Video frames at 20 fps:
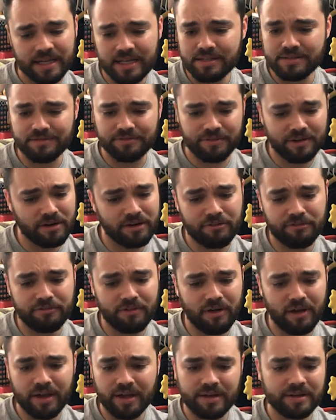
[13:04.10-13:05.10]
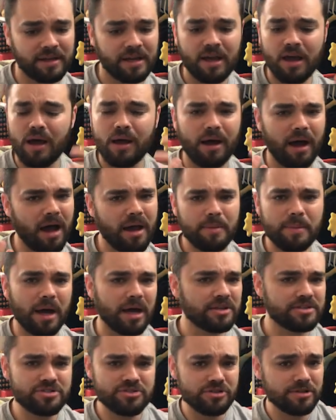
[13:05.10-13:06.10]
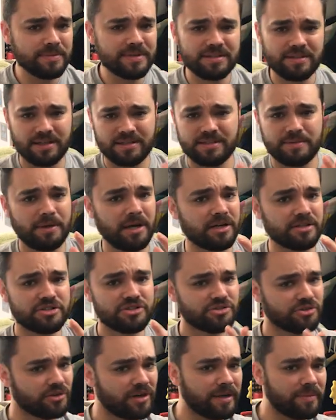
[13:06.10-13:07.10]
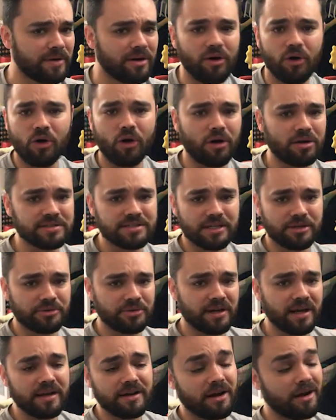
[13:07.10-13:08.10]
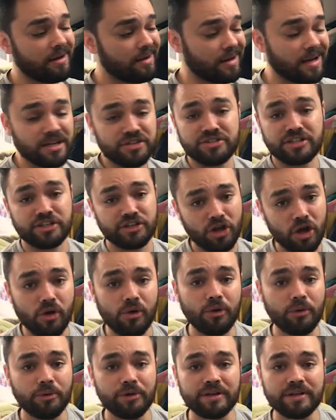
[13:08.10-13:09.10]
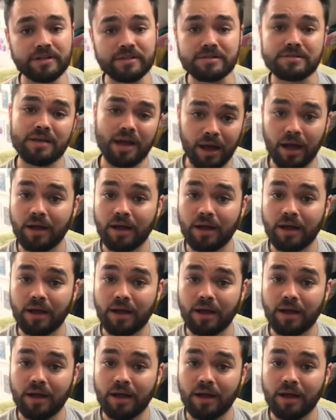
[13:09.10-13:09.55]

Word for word: He's verified. I assume he's like some kind of streamer or content creator. I don't actually know who it is.